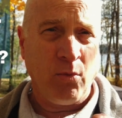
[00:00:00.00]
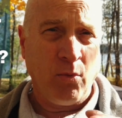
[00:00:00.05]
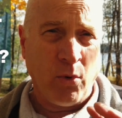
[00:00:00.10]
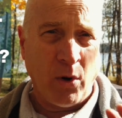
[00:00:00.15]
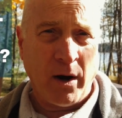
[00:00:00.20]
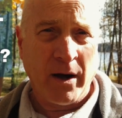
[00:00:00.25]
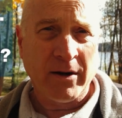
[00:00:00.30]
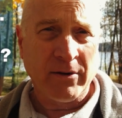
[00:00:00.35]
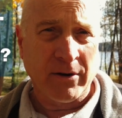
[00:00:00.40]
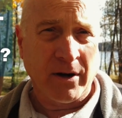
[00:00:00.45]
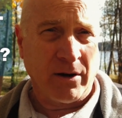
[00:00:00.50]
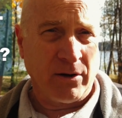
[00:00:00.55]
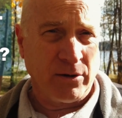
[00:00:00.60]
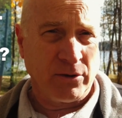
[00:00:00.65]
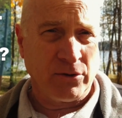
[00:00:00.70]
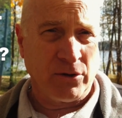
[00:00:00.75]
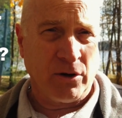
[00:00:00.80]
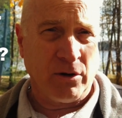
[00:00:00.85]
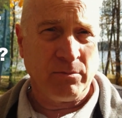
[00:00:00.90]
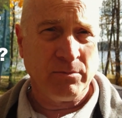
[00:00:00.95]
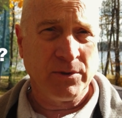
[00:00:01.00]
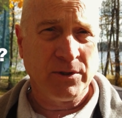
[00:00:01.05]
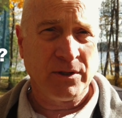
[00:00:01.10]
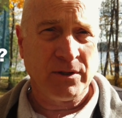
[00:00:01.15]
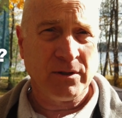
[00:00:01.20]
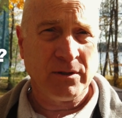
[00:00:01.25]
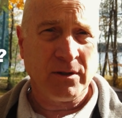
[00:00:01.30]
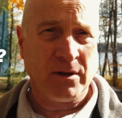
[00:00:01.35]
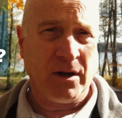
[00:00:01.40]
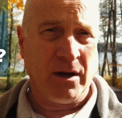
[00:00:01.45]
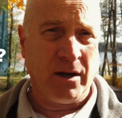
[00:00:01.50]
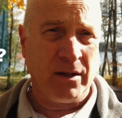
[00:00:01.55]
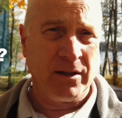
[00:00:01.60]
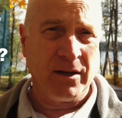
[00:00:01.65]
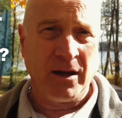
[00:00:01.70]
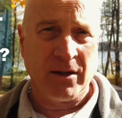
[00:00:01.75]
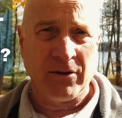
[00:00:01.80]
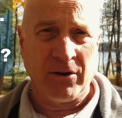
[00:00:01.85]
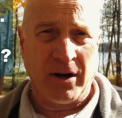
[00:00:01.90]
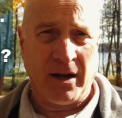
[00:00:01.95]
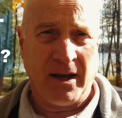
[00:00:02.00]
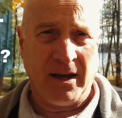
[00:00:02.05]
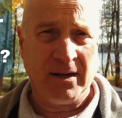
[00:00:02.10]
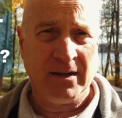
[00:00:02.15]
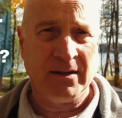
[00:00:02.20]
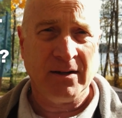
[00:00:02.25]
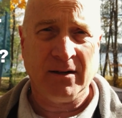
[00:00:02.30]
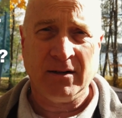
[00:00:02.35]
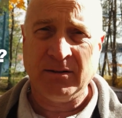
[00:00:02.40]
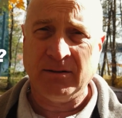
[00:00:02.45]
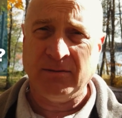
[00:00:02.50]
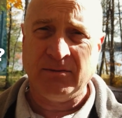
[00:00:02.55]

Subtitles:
Water aerodromes, on the other hand,